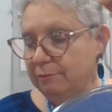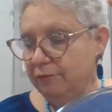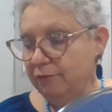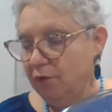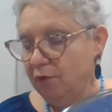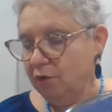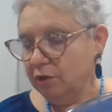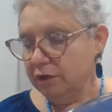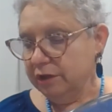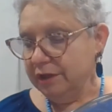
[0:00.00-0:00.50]
I'm
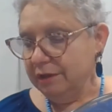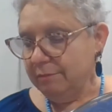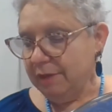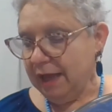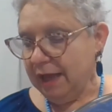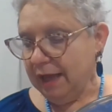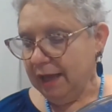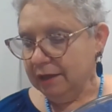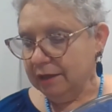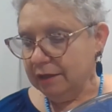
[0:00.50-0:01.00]
falling
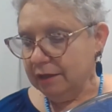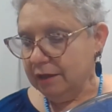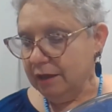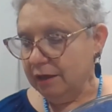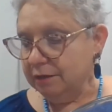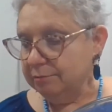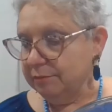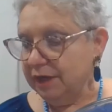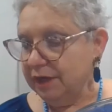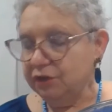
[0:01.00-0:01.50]
back
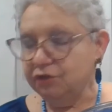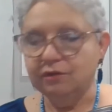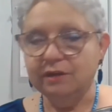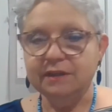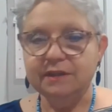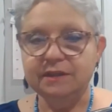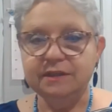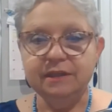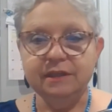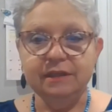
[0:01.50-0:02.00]
on my
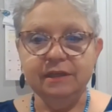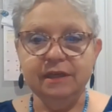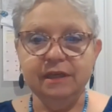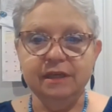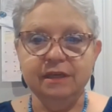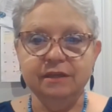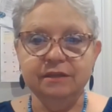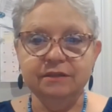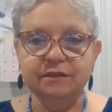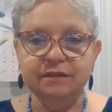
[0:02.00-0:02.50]
trusty
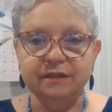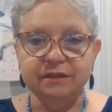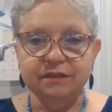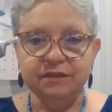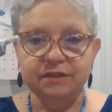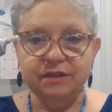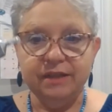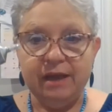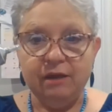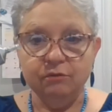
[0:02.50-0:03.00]

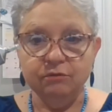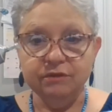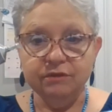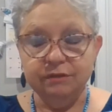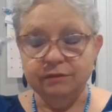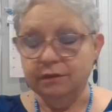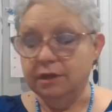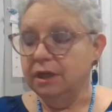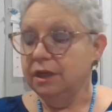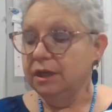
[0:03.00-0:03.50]

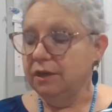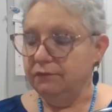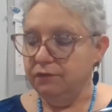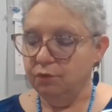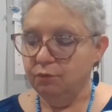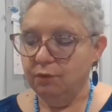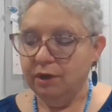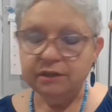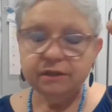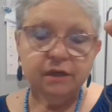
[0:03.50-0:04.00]
E6000. If
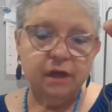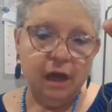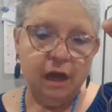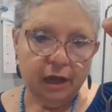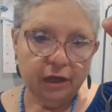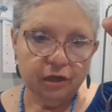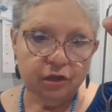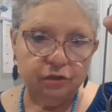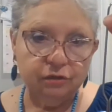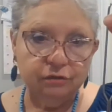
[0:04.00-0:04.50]
you wanted to
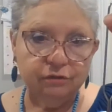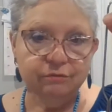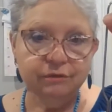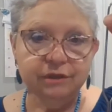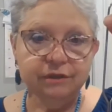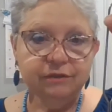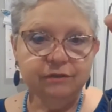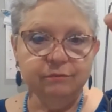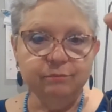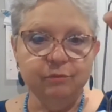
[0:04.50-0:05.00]
hot glue
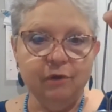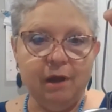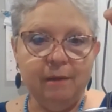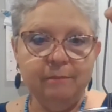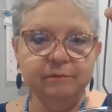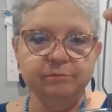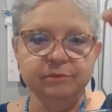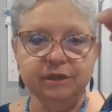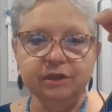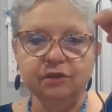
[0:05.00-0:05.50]
it, you
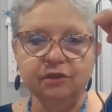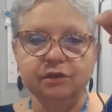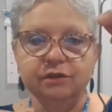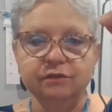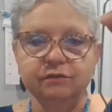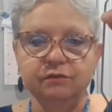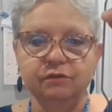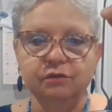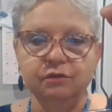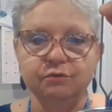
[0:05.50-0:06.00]
probably
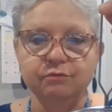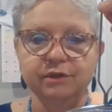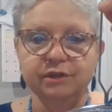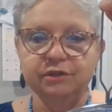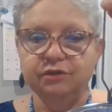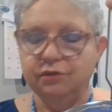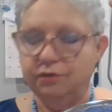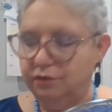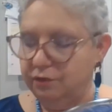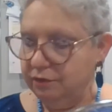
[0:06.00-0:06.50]
could glue
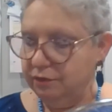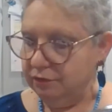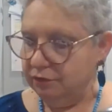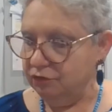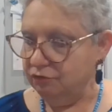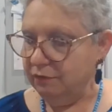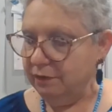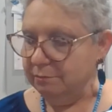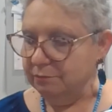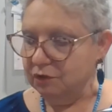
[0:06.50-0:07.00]
it to the
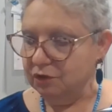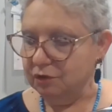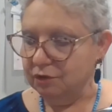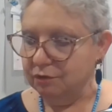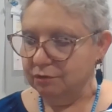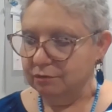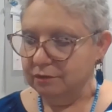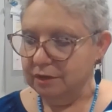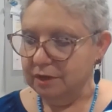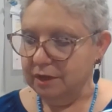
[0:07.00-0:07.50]
trim
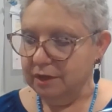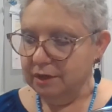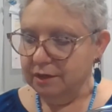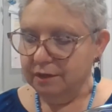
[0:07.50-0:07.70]
too.